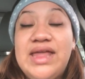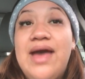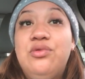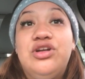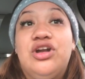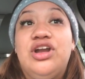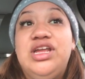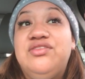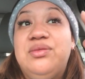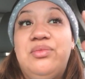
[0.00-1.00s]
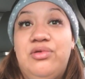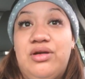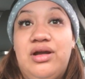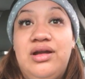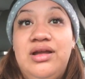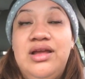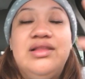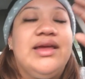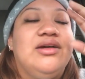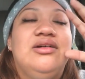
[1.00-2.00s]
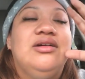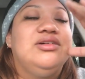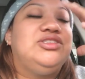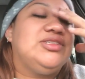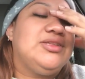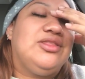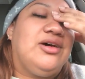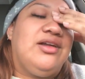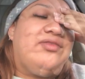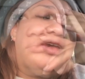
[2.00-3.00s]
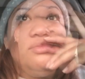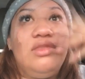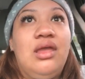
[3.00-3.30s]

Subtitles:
That one hurt even more. Like, oh, just the thought of it.